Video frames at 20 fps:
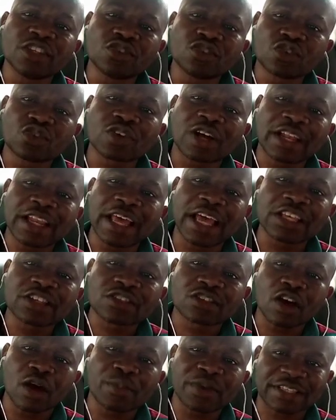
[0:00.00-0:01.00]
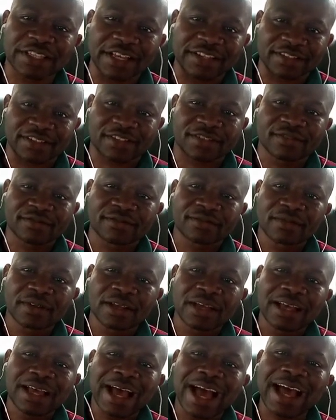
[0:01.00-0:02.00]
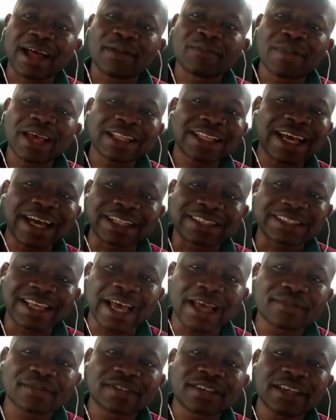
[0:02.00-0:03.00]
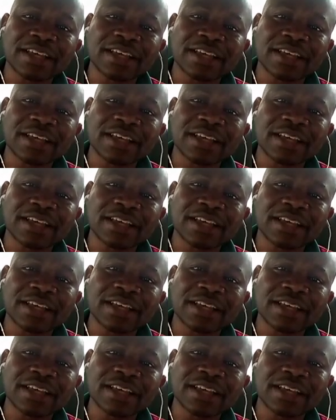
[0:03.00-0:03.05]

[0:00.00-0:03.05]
is usually exorbitant. And many a times,